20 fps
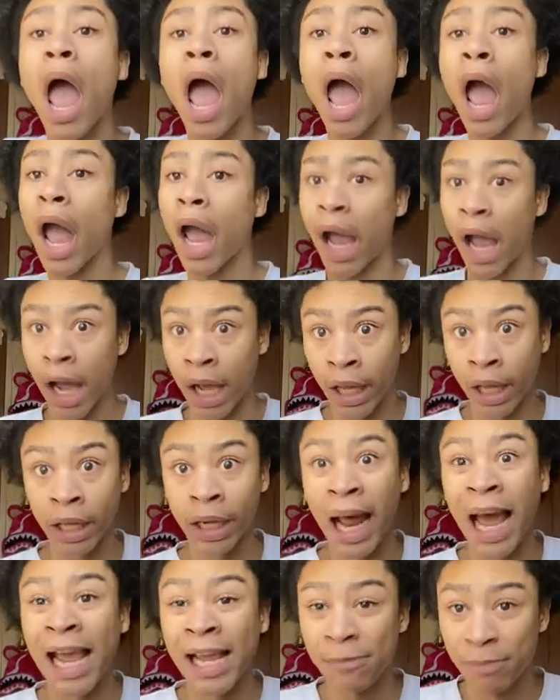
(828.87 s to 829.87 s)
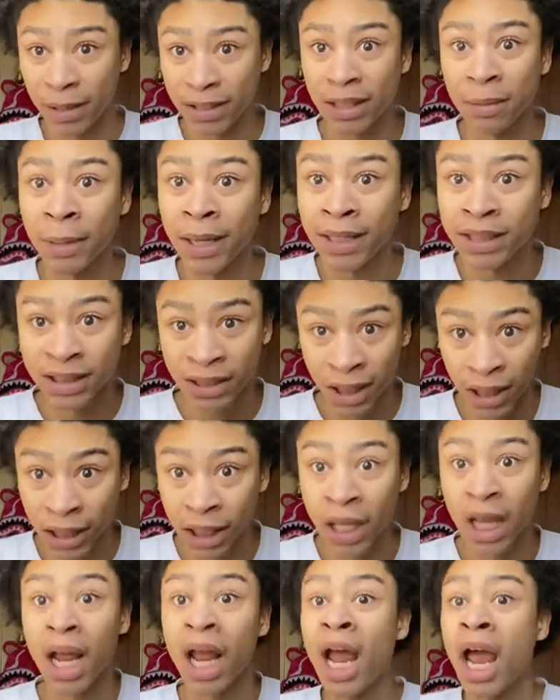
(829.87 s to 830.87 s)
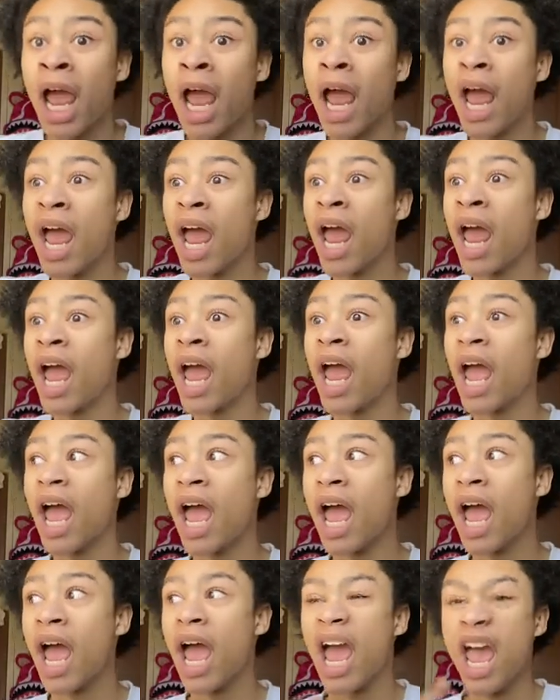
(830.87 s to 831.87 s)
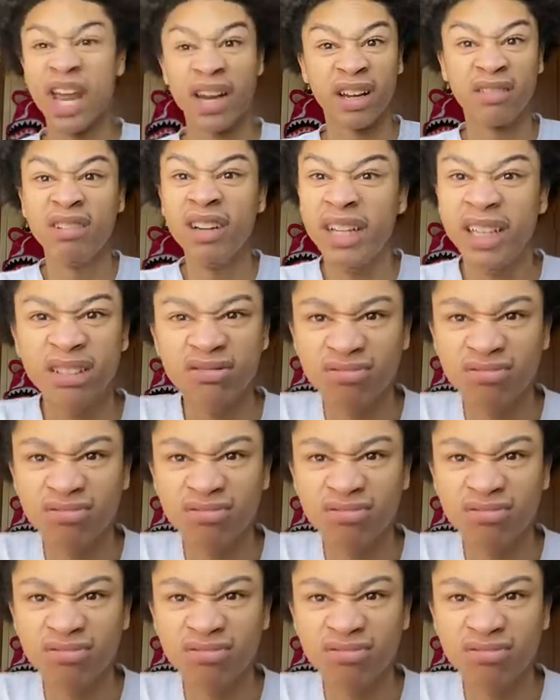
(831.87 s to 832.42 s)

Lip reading: and I picked up my shit, and I ran.